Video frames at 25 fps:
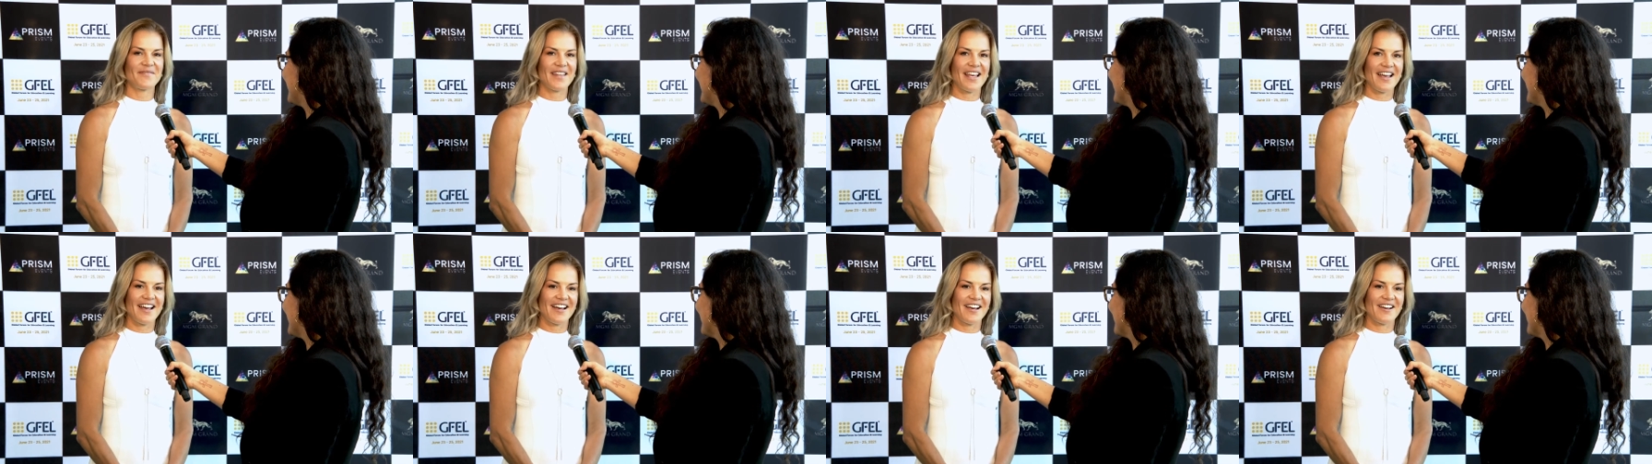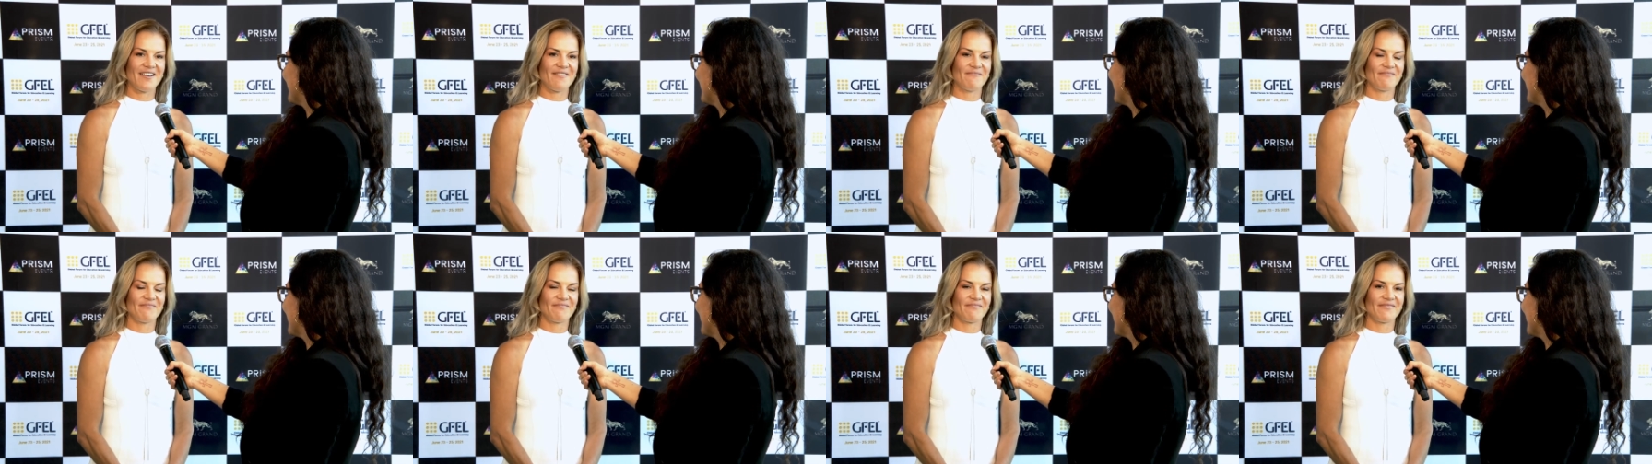
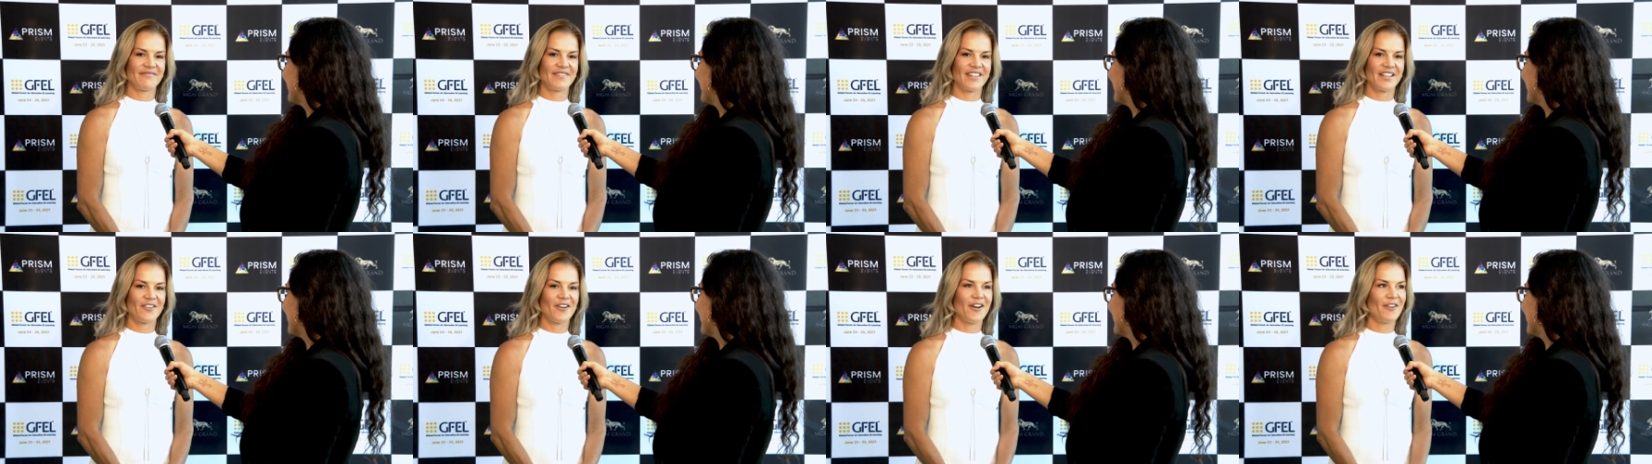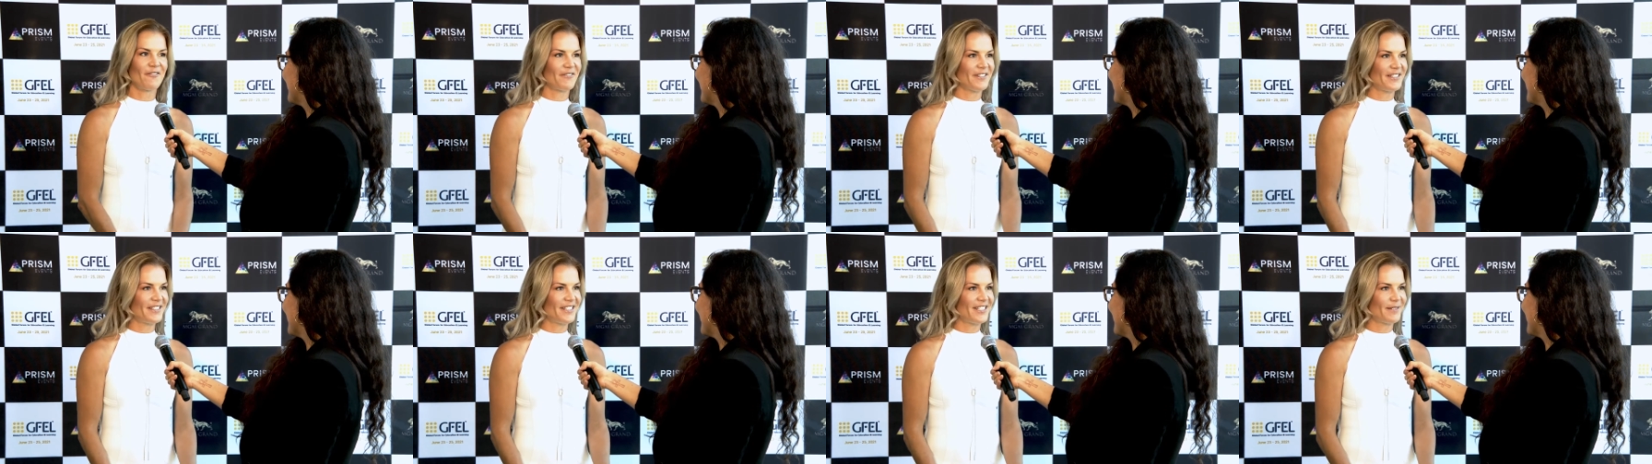The
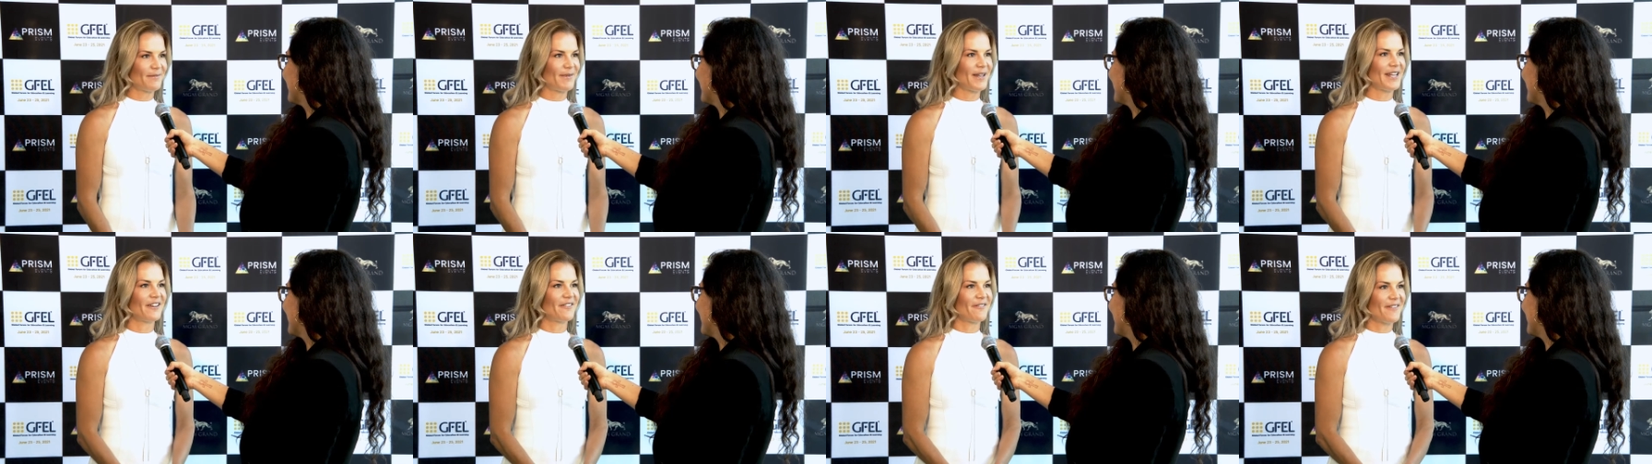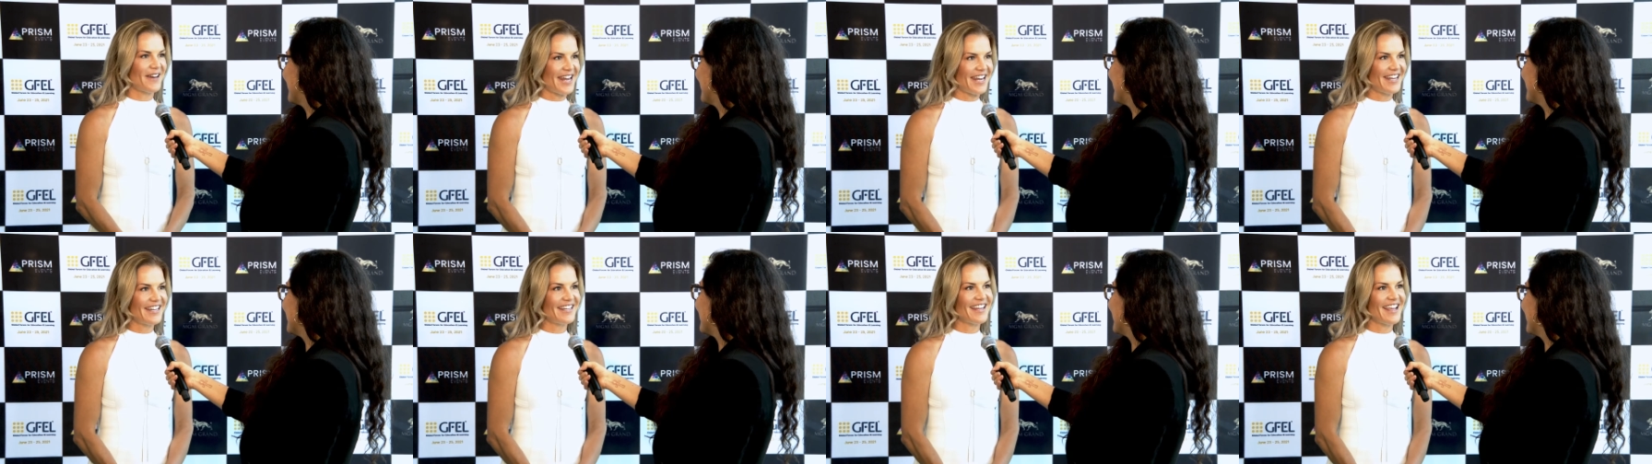conference has been
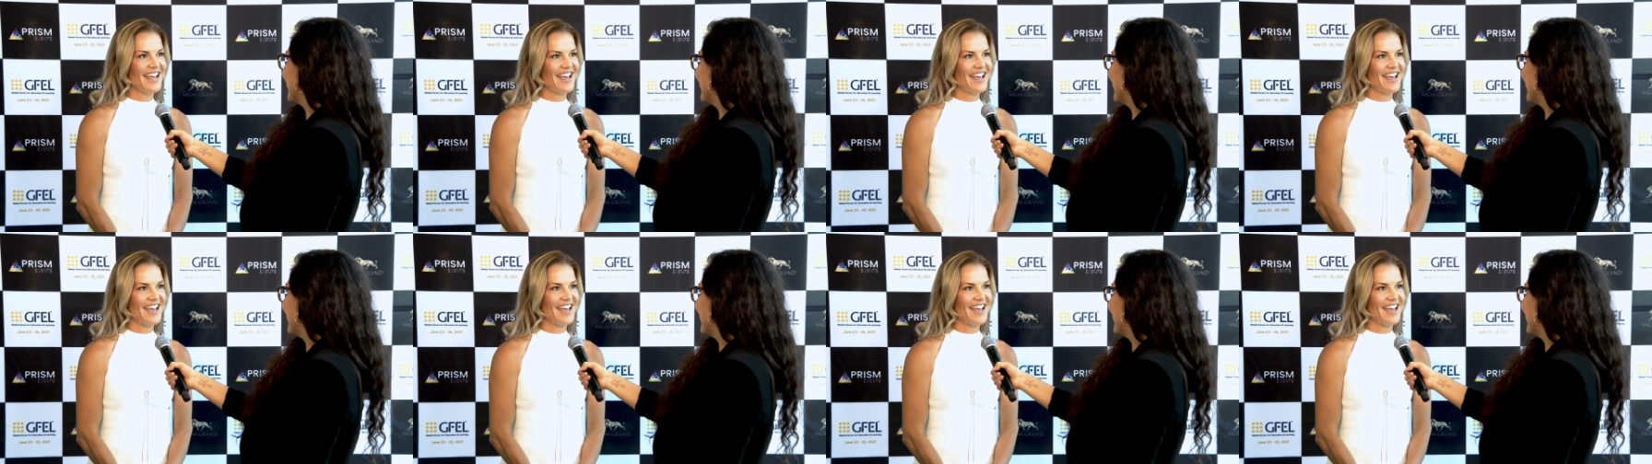great.